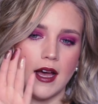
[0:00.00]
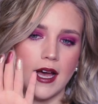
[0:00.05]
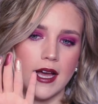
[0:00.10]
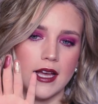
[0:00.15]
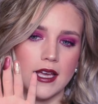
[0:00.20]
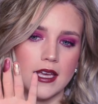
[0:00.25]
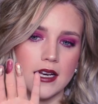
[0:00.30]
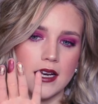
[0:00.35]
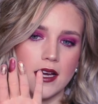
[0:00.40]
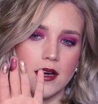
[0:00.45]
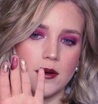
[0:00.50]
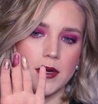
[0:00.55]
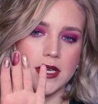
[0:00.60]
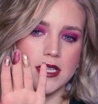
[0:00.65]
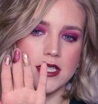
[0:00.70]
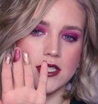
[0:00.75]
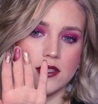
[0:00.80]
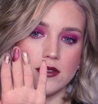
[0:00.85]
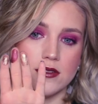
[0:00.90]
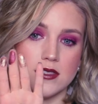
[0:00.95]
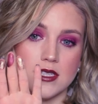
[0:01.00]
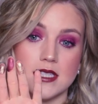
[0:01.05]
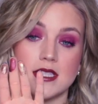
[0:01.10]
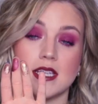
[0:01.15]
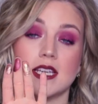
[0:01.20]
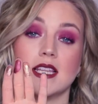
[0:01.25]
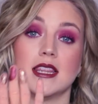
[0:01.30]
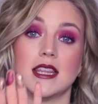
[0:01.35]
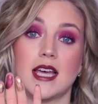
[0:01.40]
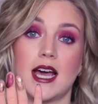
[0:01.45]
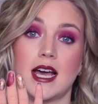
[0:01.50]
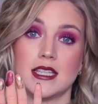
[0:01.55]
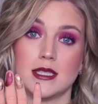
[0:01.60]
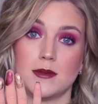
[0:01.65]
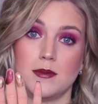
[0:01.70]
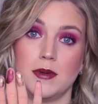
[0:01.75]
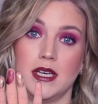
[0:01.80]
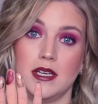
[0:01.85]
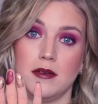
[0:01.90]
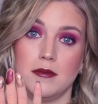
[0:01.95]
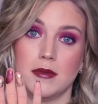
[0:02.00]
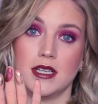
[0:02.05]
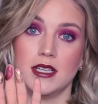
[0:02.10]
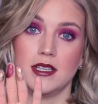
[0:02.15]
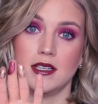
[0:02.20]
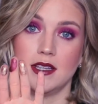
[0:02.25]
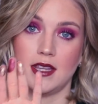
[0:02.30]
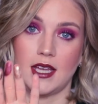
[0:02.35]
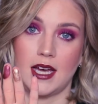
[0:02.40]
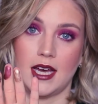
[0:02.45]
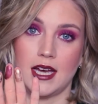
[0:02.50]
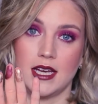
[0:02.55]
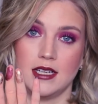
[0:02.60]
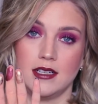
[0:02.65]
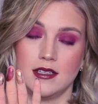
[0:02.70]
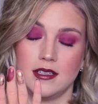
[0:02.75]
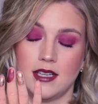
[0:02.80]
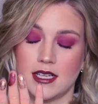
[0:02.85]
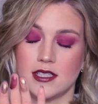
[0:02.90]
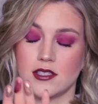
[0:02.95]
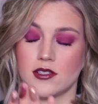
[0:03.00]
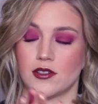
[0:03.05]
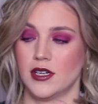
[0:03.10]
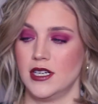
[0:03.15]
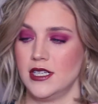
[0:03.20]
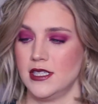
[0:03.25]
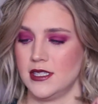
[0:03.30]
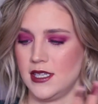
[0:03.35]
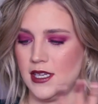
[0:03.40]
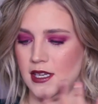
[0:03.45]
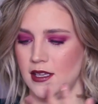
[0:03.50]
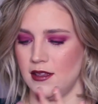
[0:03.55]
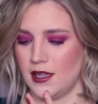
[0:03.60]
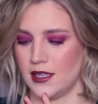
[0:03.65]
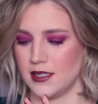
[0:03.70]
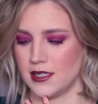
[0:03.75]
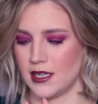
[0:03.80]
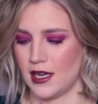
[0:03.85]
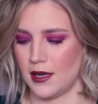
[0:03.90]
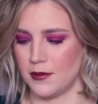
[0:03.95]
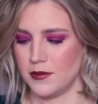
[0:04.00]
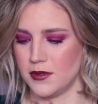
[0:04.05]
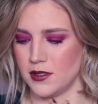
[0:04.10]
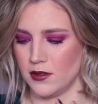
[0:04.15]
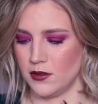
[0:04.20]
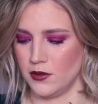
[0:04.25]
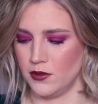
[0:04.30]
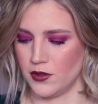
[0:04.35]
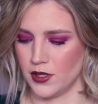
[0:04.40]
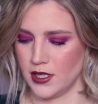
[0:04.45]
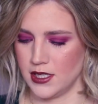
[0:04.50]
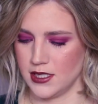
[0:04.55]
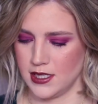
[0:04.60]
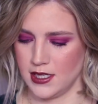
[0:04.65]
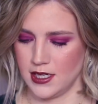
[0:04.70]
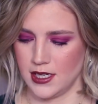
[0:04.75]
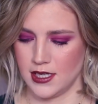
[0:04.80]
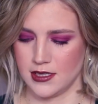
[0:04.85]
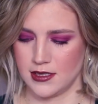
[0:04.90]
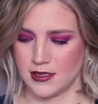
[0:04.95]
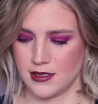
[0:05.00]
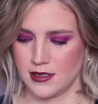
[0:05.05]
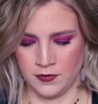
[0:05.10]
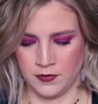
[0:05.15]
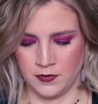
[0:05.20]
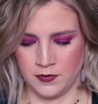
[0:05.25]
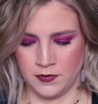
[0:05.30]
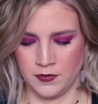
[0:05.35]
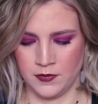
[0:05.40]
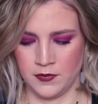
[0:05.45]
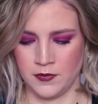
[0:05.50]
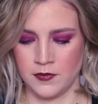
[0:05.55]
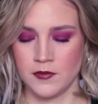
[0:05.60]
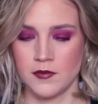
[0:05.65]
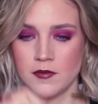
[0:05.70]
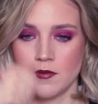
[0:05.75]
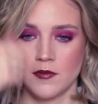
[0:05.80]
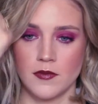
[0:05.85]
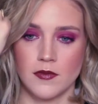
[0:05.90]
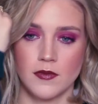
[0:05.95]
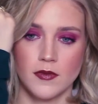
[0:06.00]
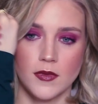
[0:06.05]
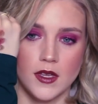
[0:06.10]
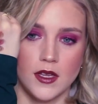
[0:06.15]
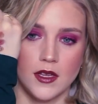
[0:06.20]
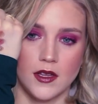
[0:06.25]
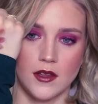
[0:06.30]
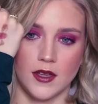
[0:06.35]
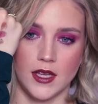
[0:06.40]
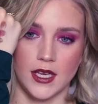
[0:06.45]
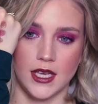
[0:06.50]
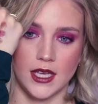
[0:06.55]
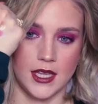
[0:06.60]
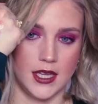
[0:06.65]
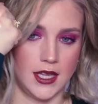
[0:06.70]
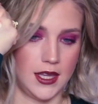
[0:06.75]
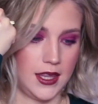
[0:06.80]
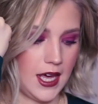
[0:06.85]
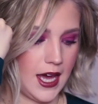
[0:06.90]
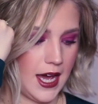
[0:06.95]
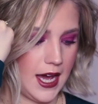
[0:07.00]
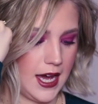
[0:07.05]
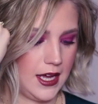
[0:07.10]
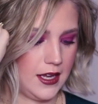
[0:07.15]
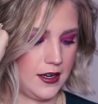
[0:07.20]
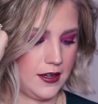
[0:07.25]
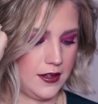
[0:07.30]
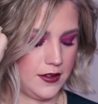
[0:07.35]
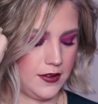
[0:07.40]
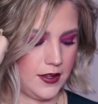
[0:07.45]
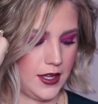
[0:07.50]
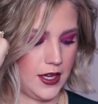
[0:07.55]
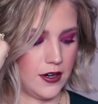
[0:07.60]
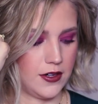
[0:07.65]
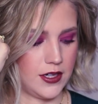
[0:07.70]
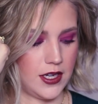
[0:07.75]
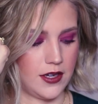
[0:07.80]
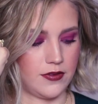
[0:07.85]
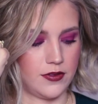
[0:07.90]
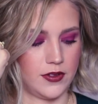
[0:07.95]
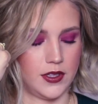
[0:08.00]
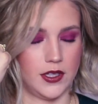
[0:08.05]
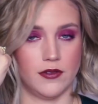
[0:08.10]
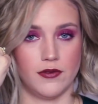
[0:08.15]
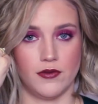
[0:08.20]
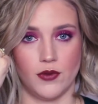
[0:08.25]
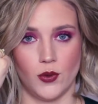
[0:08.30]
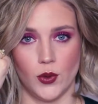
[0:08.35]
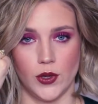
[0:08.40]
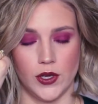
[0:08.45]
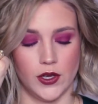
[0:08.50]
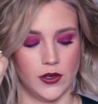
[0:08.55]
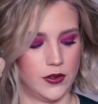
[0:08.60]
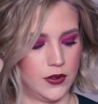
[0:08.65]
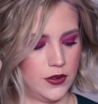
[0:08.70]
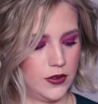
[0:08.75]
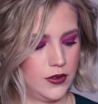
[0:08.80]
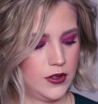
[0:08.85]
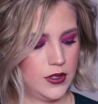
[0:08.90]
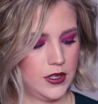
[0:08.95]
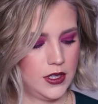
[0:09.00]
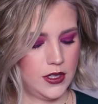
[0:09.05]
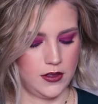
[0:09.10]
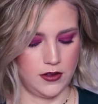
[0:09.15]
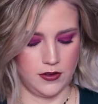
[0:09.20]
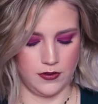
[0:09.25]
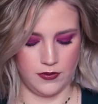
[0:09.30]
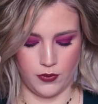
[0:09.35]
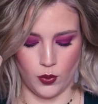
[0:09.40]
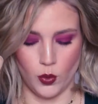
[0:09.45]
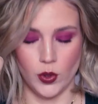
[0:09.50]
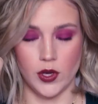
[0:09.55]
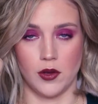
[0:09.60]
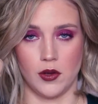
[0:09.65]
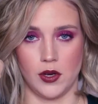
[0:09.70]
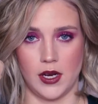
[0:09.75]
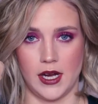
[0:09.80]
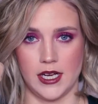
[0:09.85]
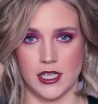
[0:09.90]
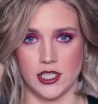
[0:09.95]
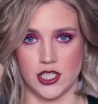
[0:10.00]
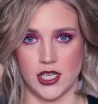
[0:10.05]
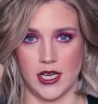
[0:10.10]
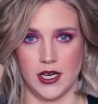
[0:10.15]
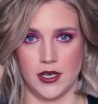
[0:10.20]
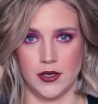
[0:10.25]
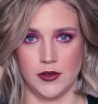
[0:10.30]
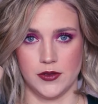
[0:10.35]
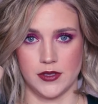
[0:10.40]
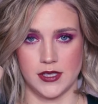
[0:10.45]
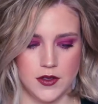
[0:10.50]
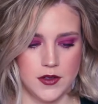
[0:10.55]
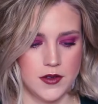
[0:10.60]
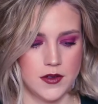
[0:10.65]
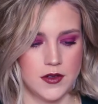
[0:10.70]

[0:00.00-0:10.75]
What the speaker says: I cannot wait to use these. Like, that's pigment. That's crazy. That's absolute craziness. Like that, they are definitely foiled eyeshadows.